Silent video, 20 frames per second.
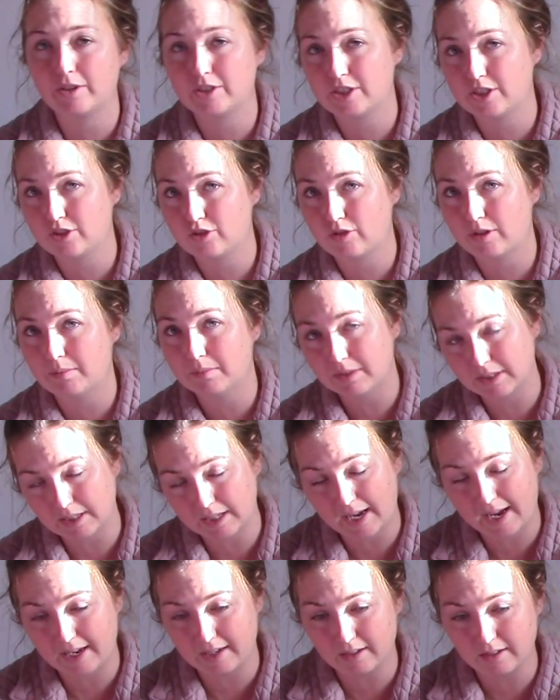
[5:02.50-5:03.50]
she's trimmed
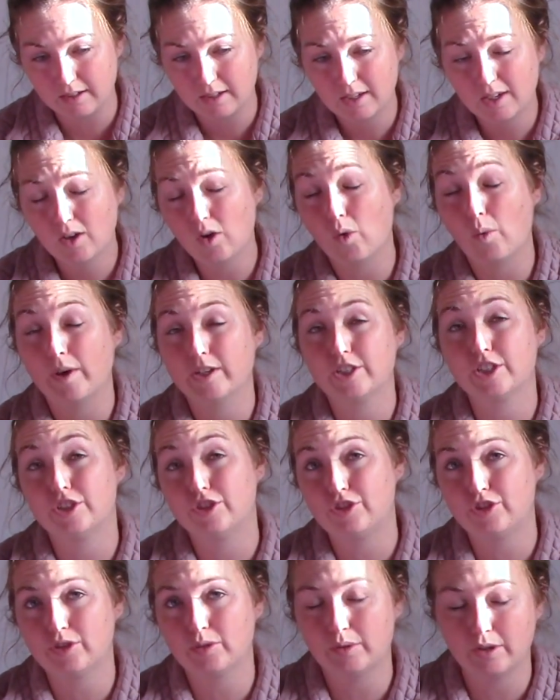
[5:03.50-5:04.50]
again, or when she's
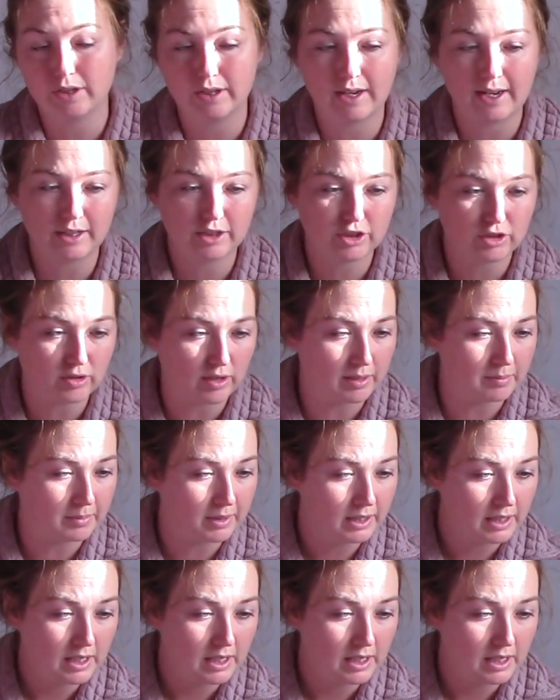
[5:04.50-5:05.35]
due her next trim.